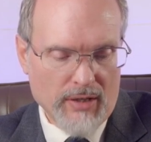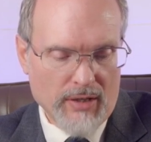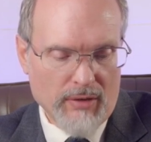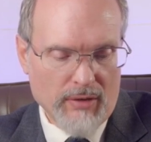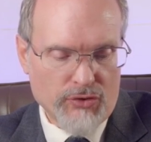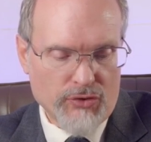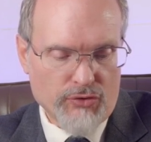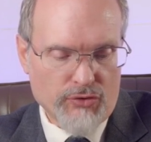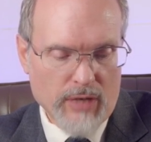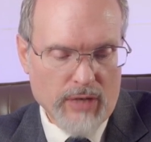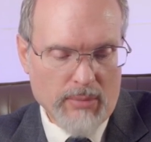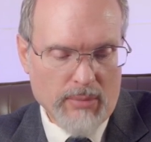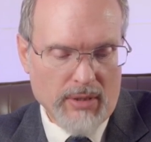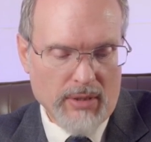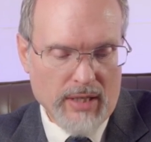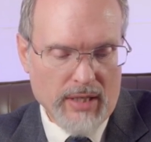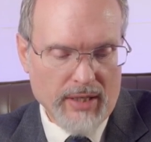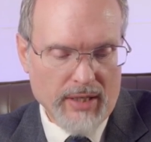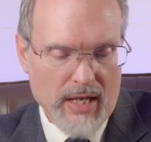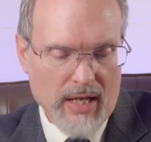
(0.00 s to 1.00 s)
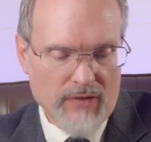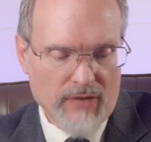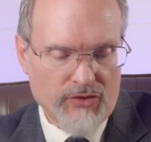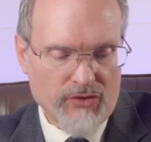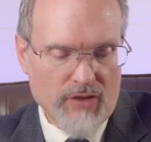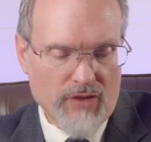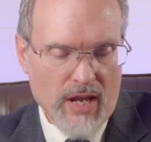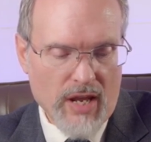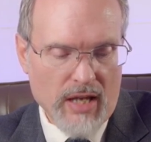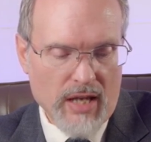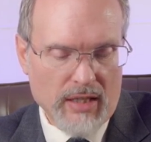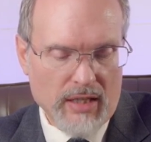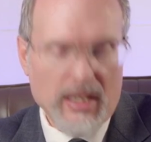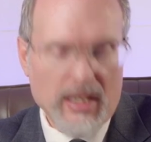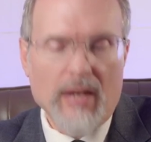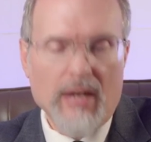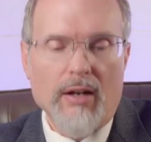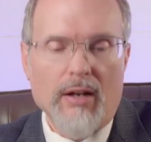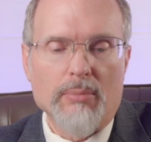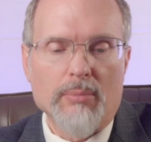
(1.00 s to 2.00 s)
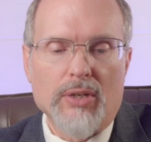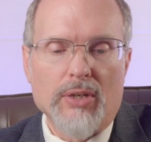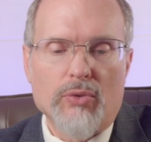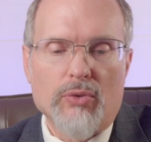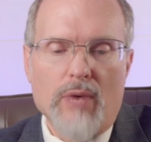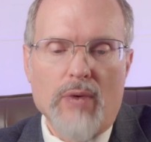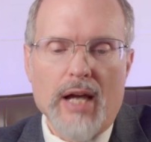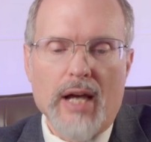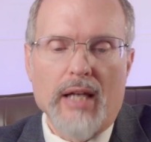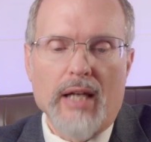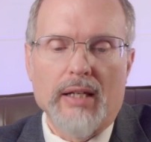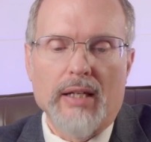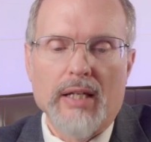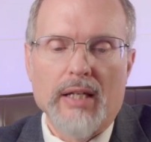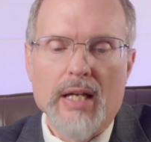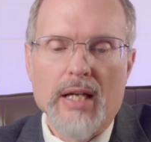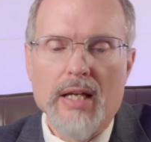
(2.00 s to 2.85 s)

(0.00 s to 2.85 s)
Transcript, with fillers: There is trouble on the sea, it cannot be quiet.